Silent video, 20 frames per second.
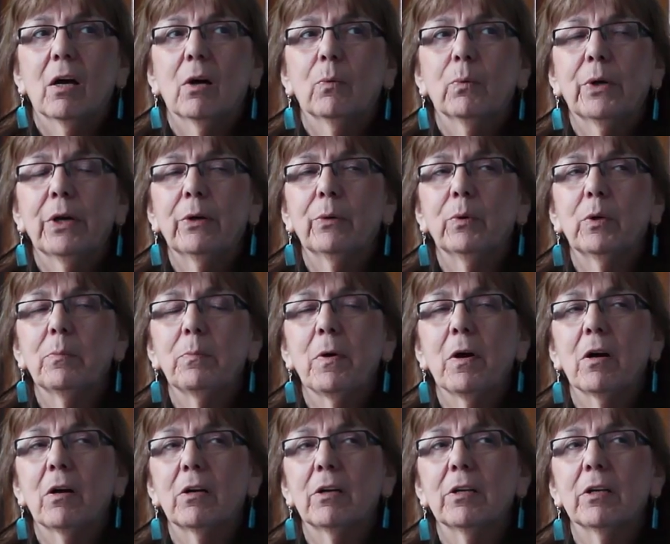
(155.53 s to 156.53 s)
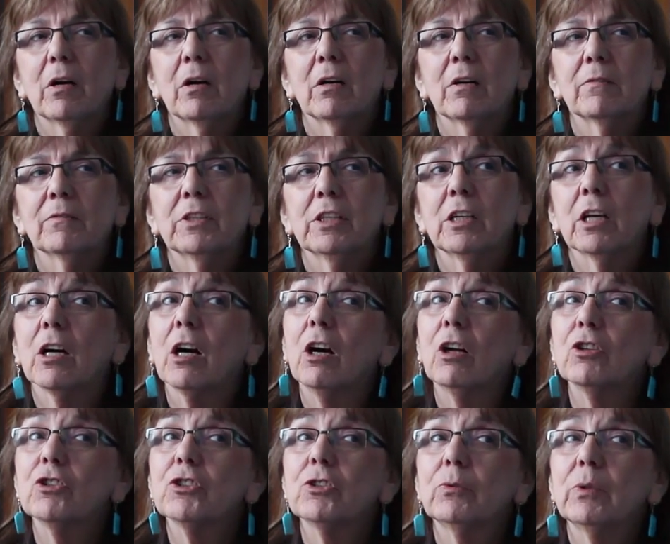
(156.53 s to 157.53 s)
we were part of the
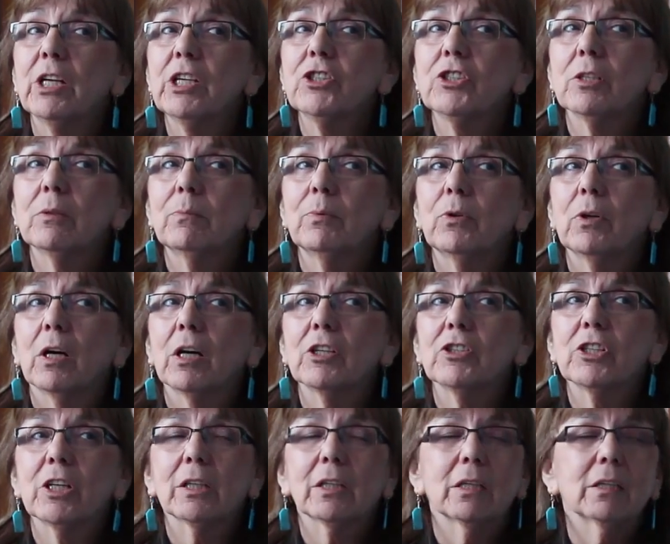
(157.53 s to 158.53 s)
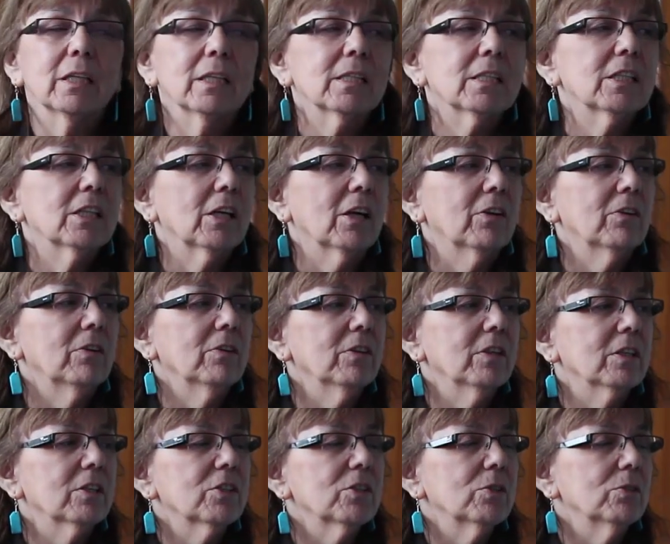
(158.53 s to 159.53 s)
acculturation project, and that's the other
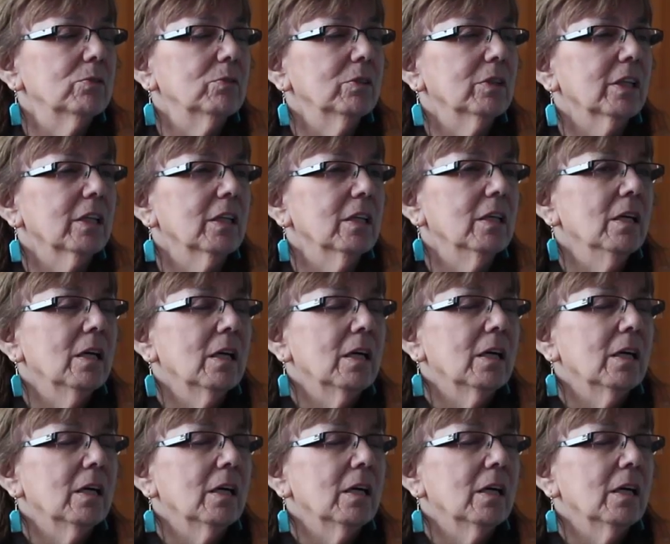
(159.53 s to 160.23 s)
thing too, Lee,